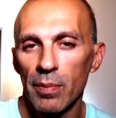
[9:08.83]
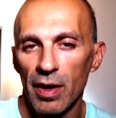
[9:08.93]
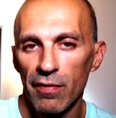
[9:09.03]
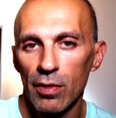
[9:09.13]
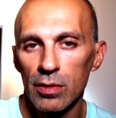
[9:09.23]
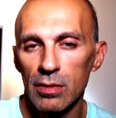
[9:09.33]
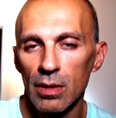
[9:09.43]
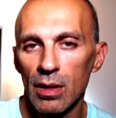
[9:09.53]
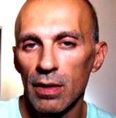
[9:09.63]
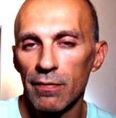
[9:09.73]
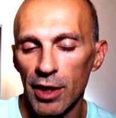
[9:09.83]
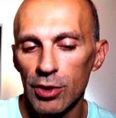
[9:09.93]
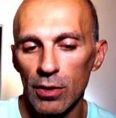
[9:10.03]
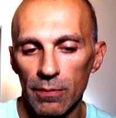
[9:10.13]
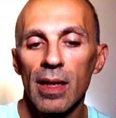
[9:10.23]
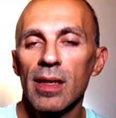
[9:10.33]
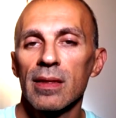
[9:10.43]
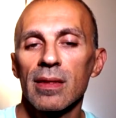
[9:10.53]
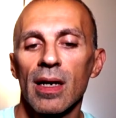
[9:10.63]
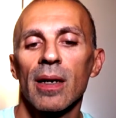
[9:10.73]
previous version. It
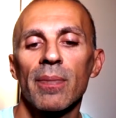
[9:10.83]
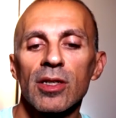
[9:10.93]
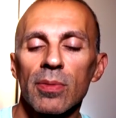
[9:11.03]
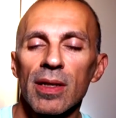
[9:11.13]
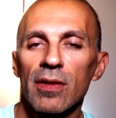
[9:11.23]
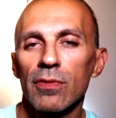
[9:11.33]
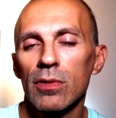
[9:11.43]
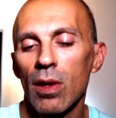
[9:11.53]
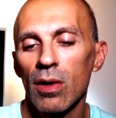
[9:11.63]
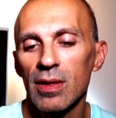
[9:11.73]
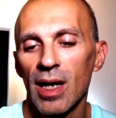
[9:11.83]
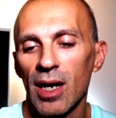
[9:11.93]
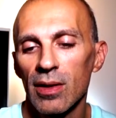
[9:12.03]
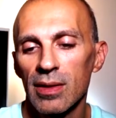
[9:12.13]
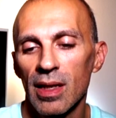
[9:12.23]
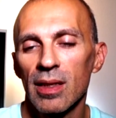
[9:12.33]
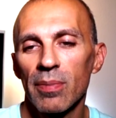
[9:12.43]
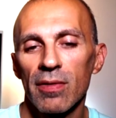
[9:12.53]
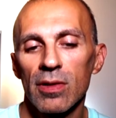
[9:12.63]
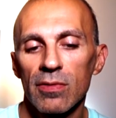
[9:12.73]
has a much better foot lockdown than the previous